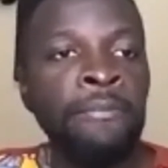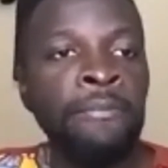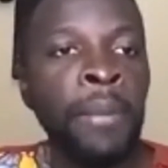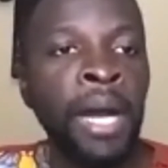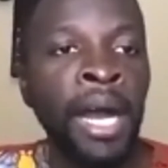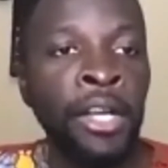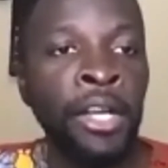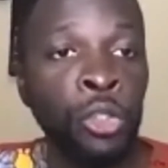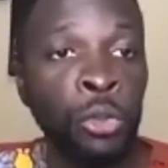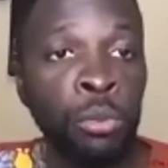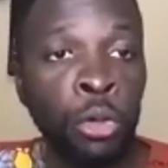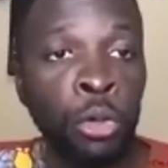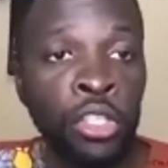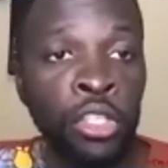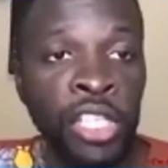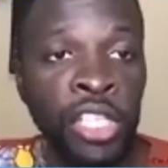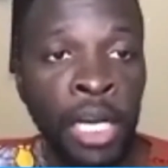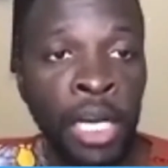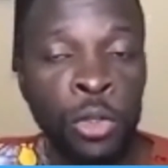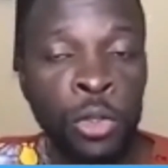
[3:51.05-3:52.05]
much more
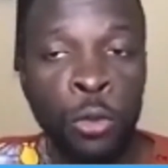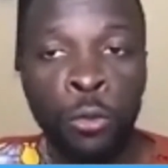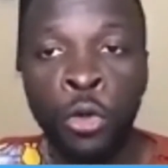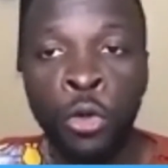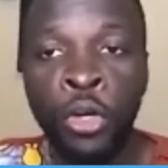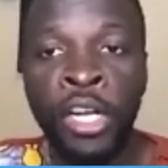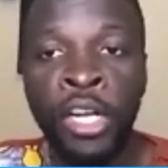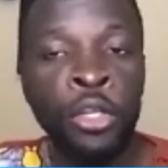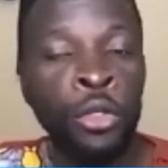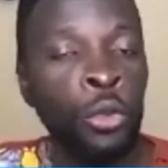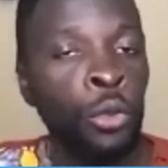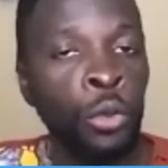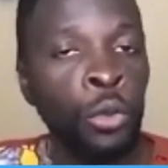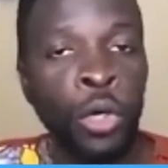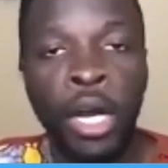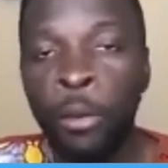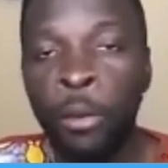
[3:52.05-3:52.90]
in terms of what I do,